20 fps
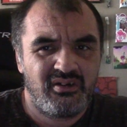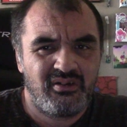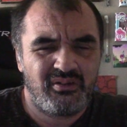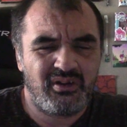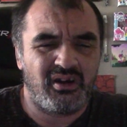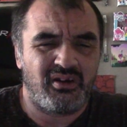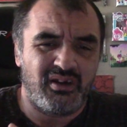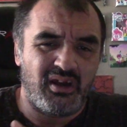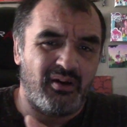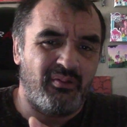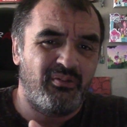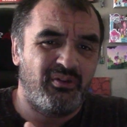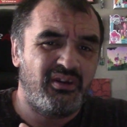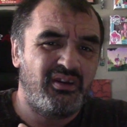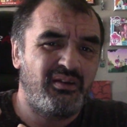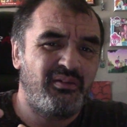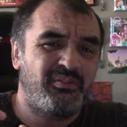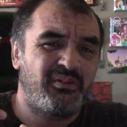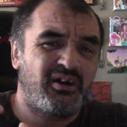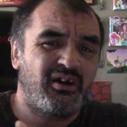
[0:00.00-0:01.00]
yeah, yeah,
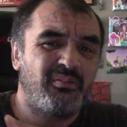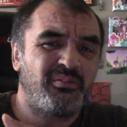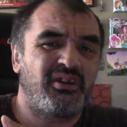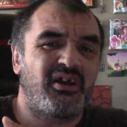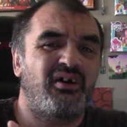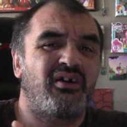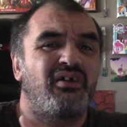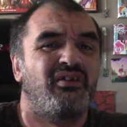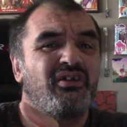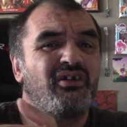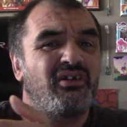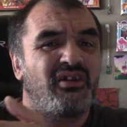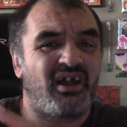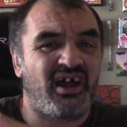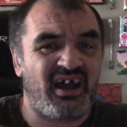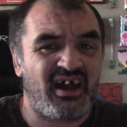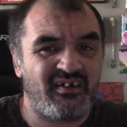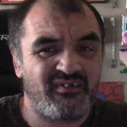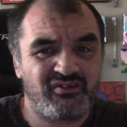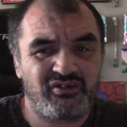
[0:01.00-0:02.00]
he comes out a little
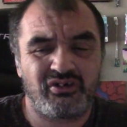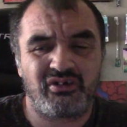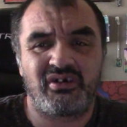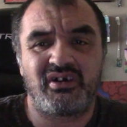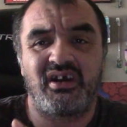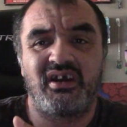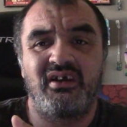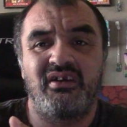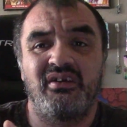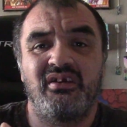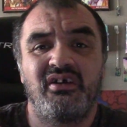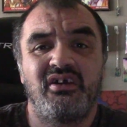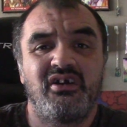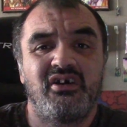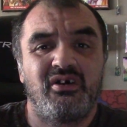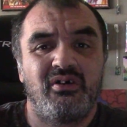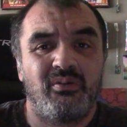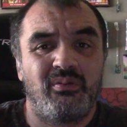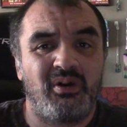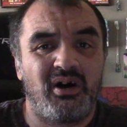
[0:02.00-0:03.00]
after and
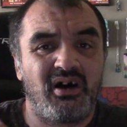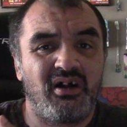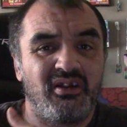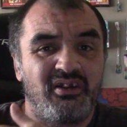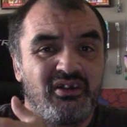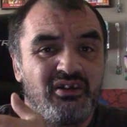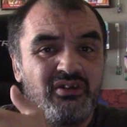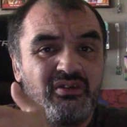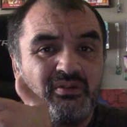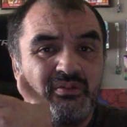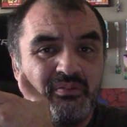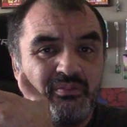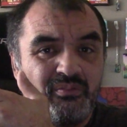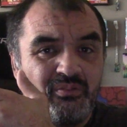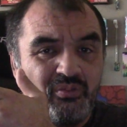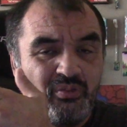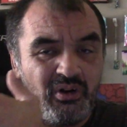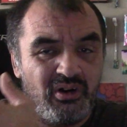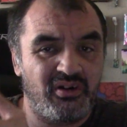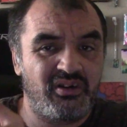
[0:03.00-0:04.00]
while he's
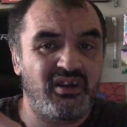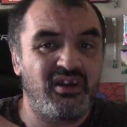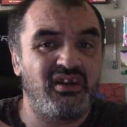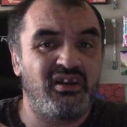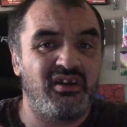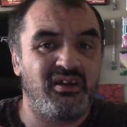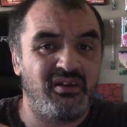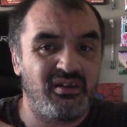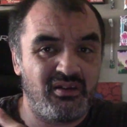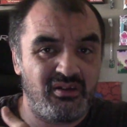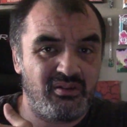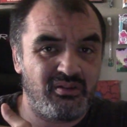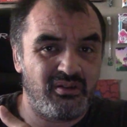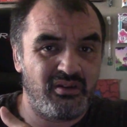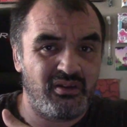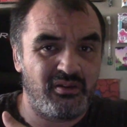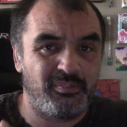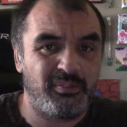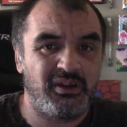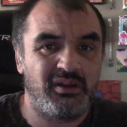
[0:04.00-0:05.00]
working and it,
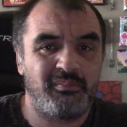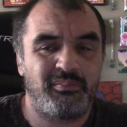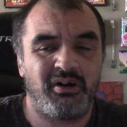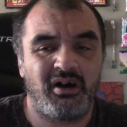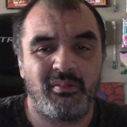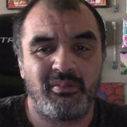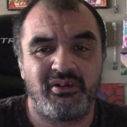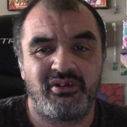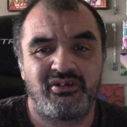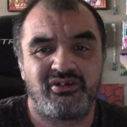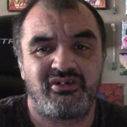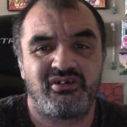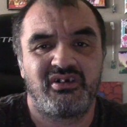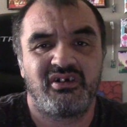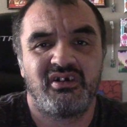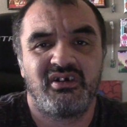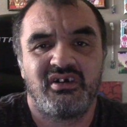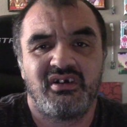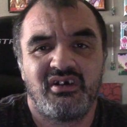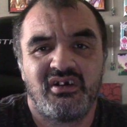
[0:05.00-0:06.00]
it's being published
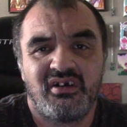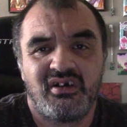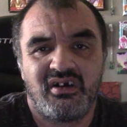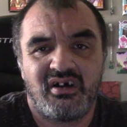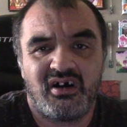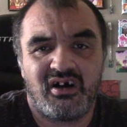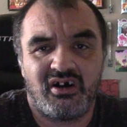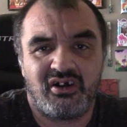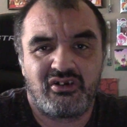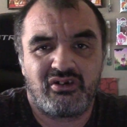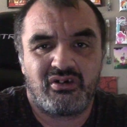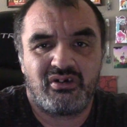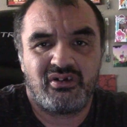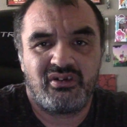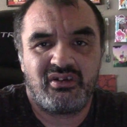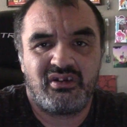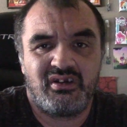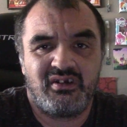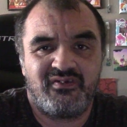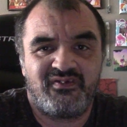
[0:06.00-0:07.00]
uh,
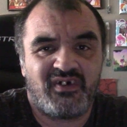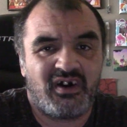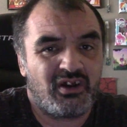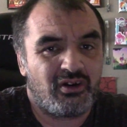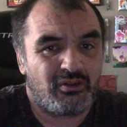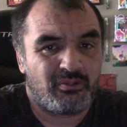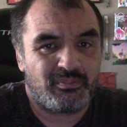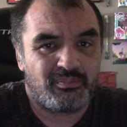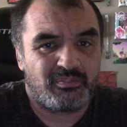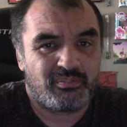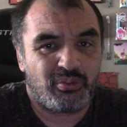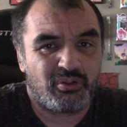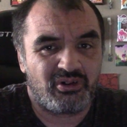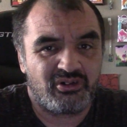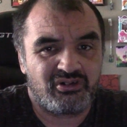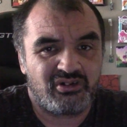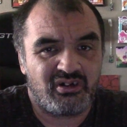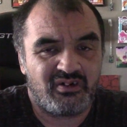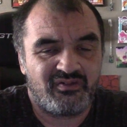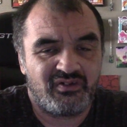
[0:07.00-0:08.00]
during the final
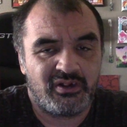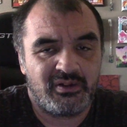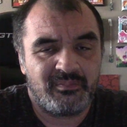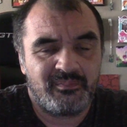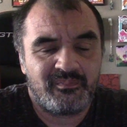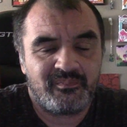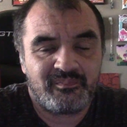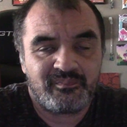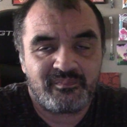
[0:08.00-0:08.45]
portion of it.